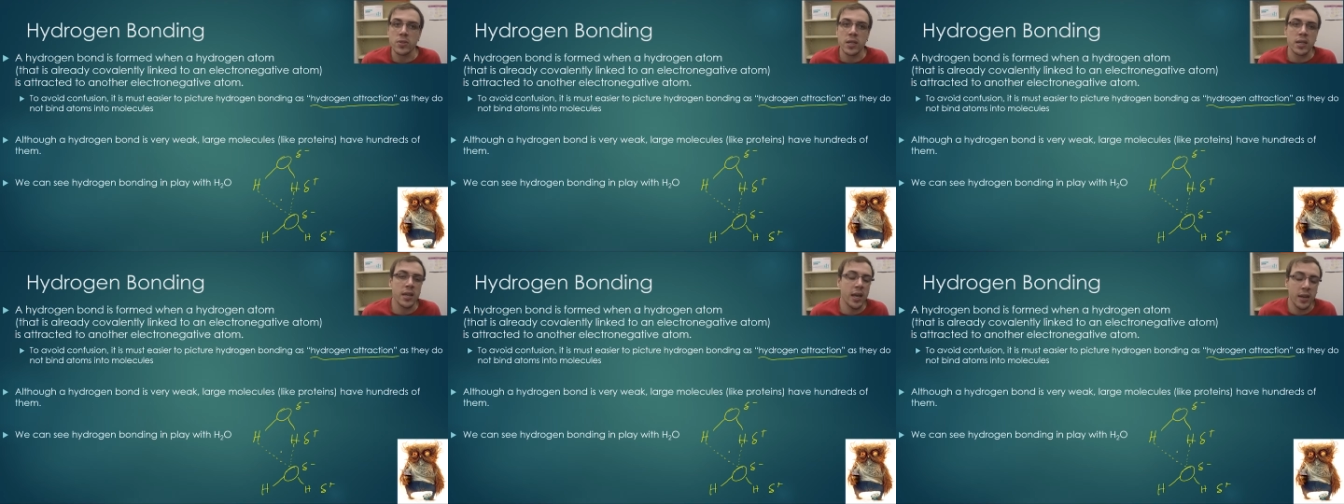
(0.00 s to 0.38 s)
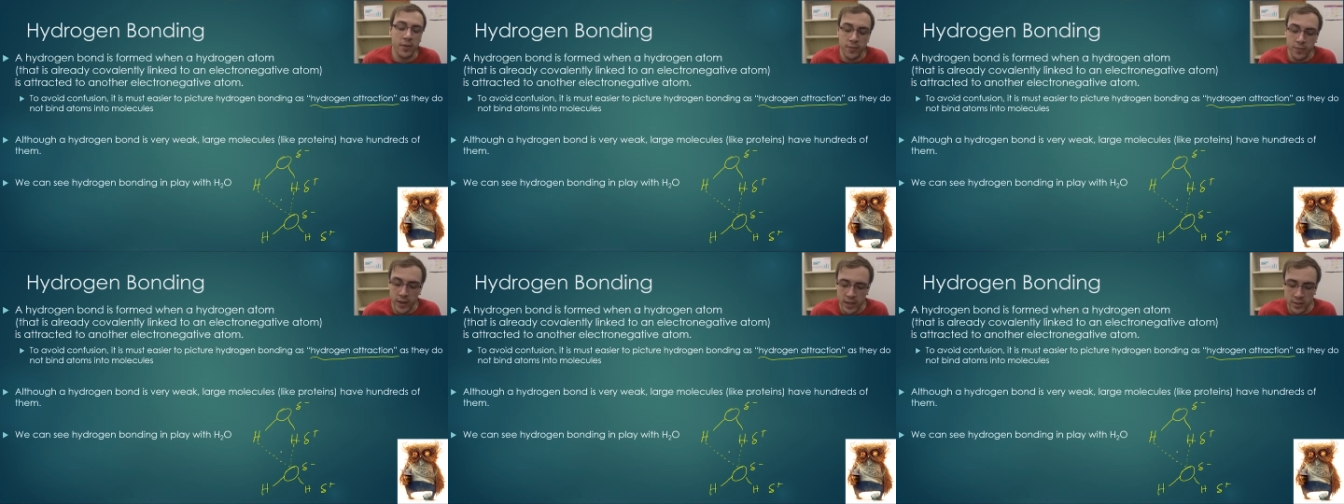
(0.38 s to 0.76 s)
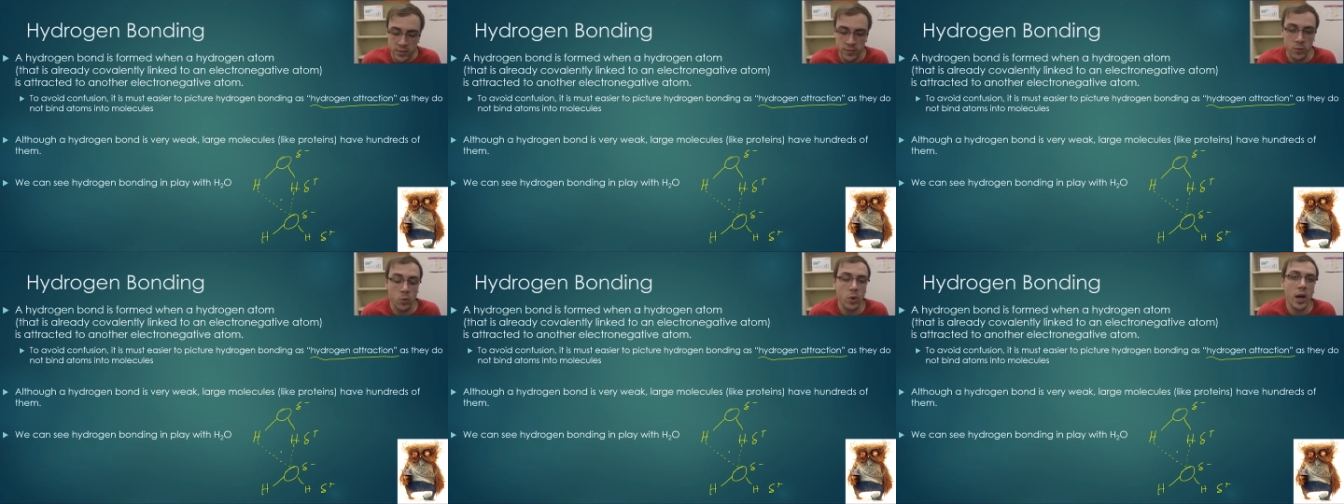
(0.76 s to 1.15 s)
and it can affect a
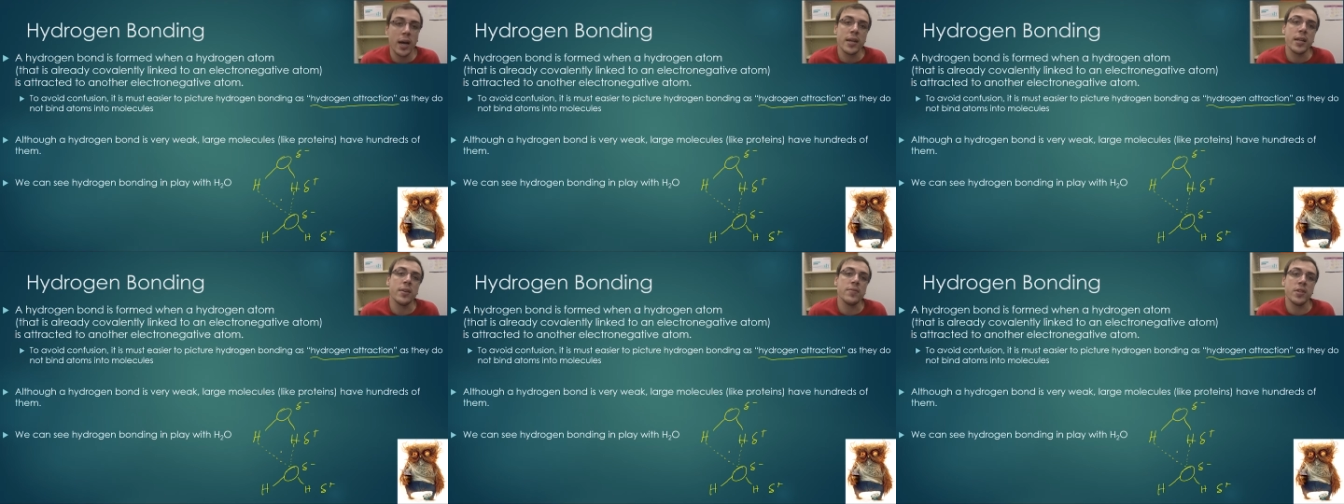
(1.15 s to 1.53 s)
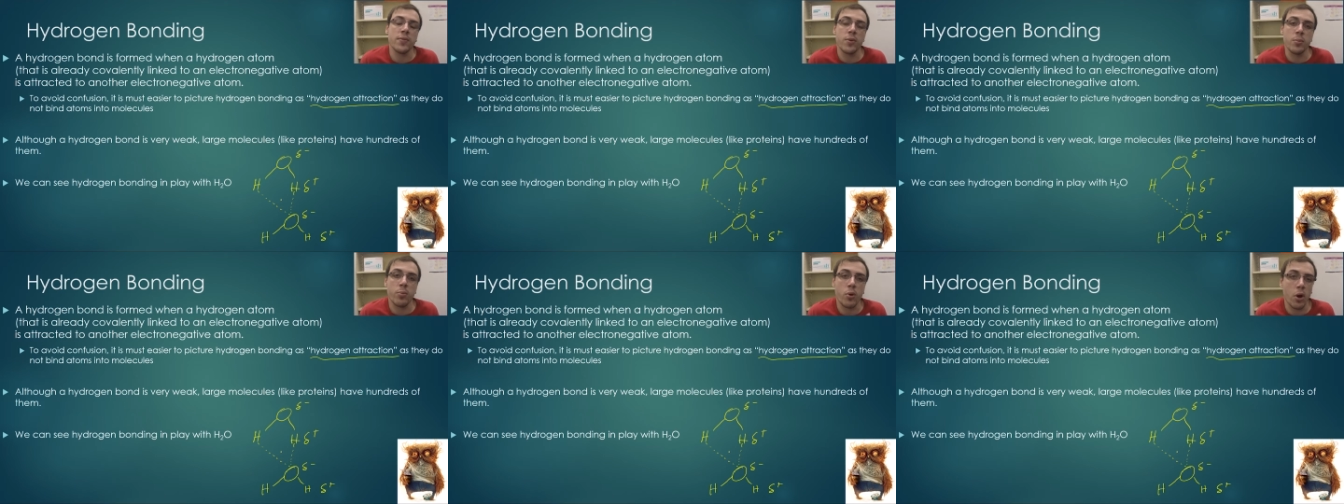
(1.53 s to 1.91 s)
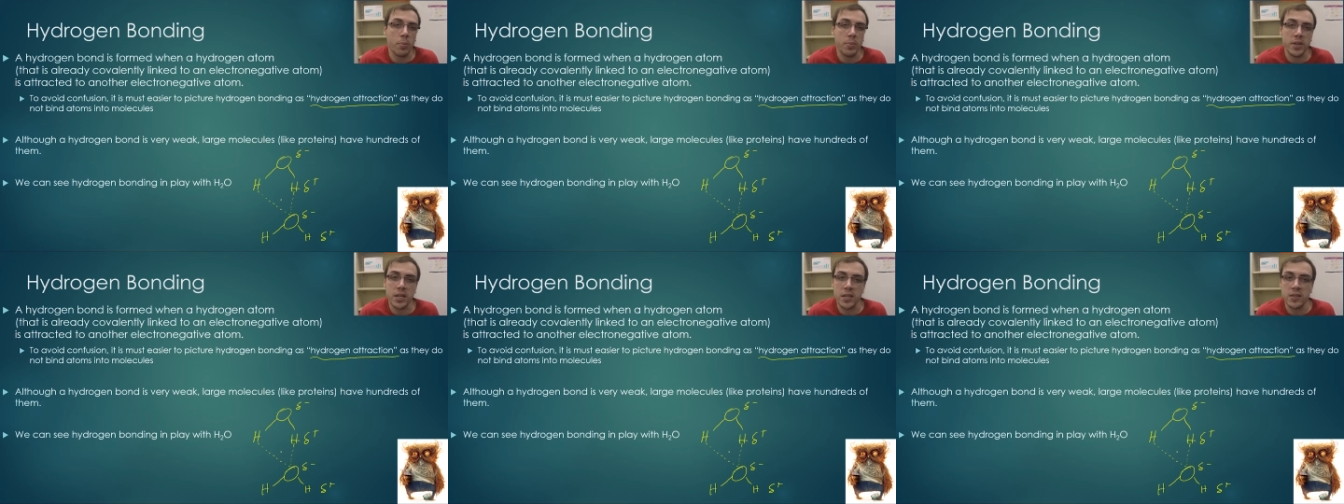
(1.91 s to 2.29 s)
variety of different
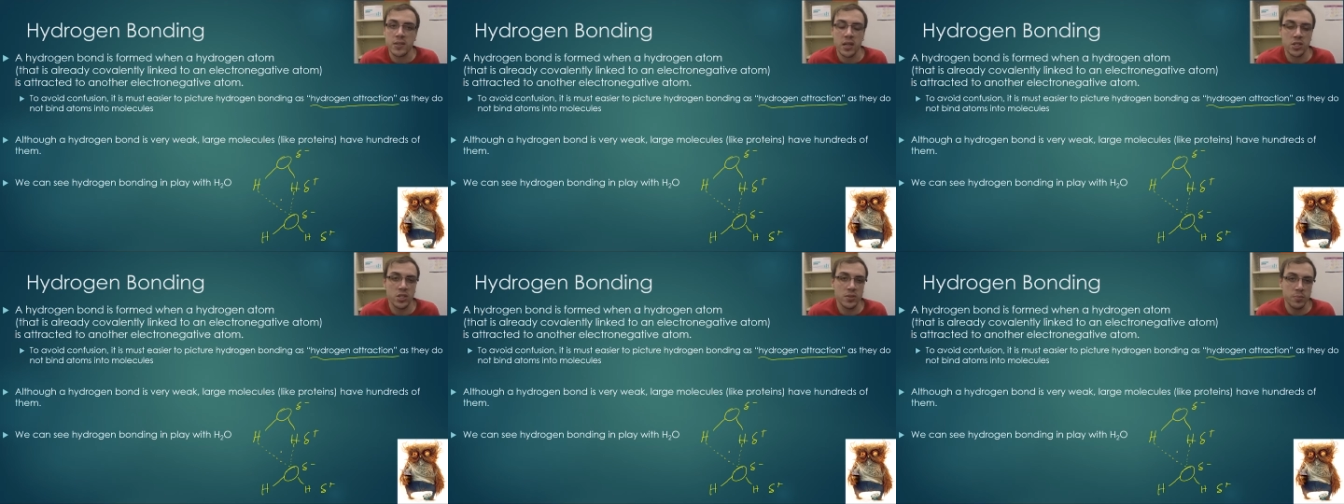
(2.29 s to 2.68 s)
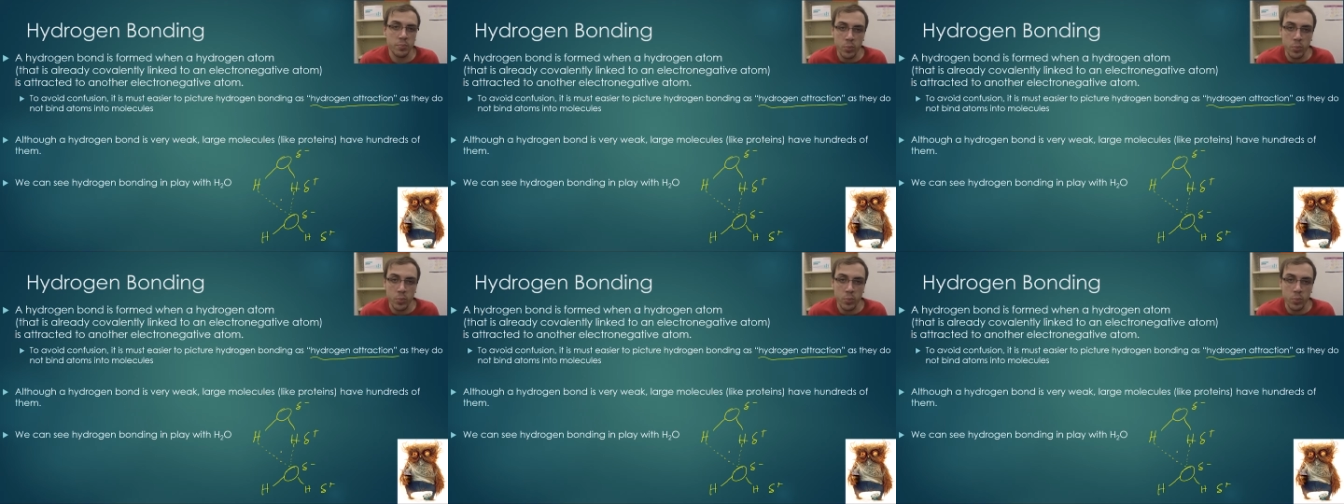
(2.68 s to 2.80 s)
properties such as